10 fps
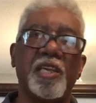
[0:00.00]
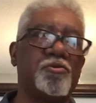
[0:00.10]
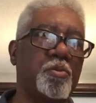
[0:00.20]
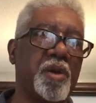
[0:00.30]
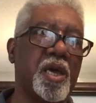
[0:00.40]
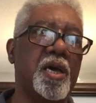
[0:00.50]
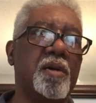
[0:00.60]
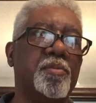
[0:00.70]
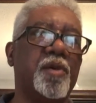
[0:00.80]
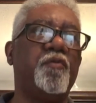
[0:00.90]
these would
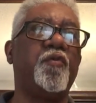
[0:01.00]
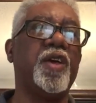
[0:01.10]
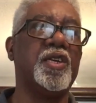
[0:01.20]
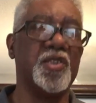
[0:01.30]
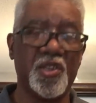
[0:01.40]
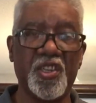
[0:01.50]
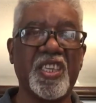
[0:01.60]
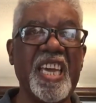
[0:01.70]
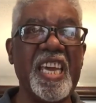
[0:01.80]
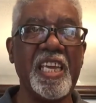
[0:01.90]
become the
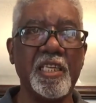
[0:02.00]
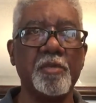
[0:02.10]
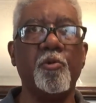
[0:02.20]
Philistines.